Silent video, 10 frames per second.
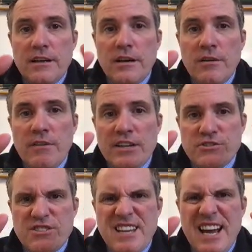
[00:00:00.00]
as
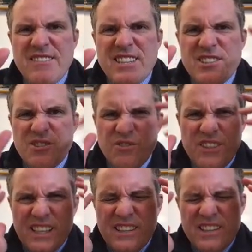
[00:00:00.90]
you're diving into
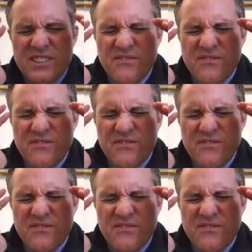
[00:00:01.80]
thinking these